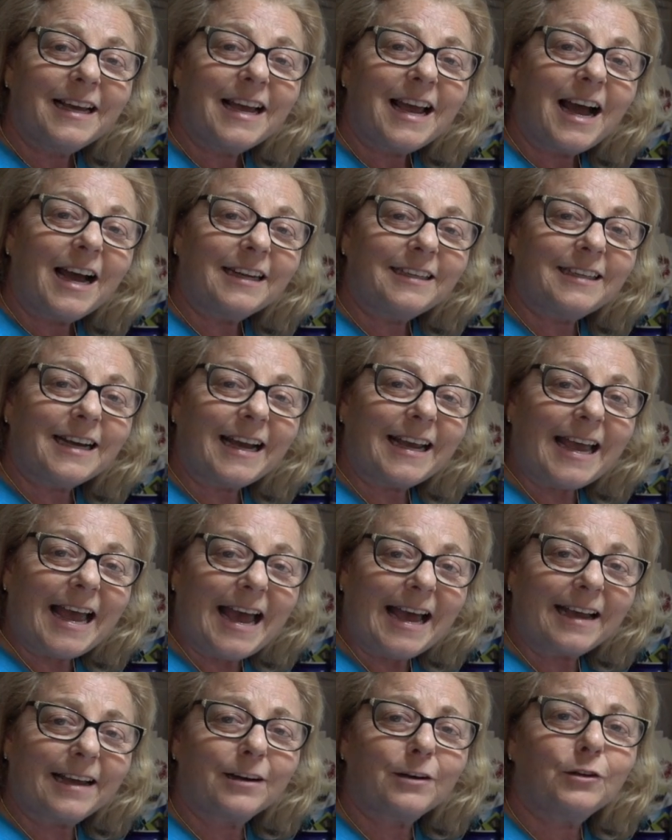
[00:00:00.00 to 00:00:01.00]
A
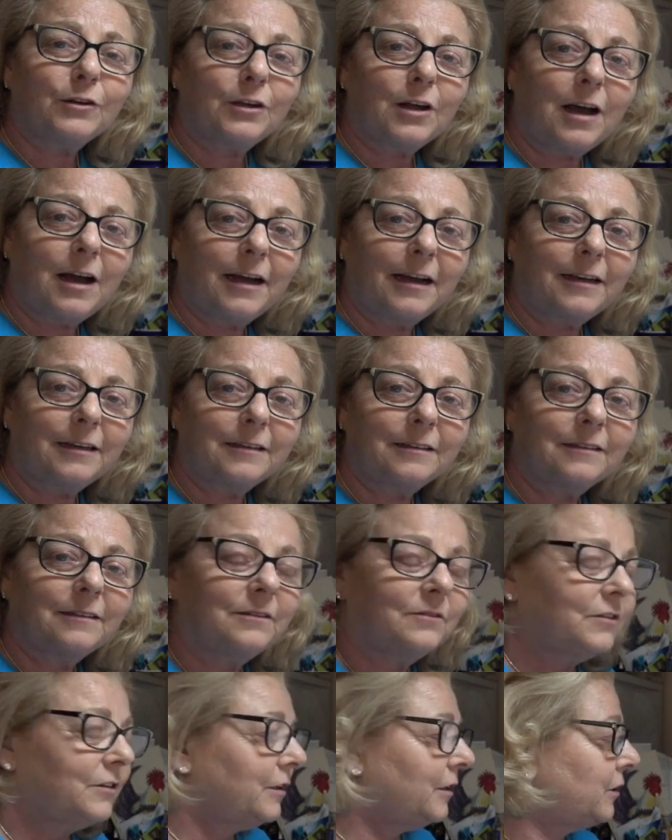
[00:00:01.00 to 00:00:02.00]
diagonal line.
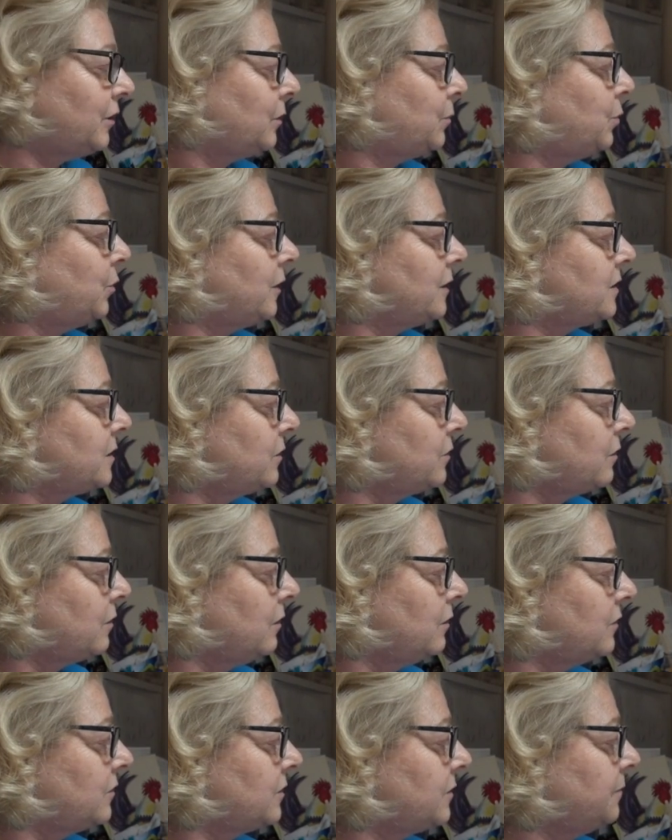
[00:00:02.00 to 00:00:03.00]
Very good, boys and
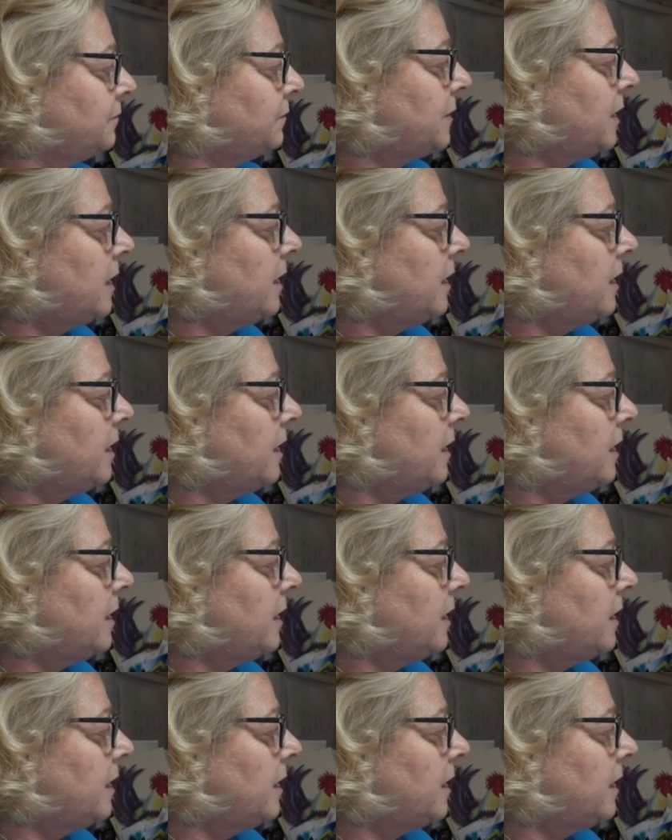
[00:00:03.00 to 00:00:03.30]
girls.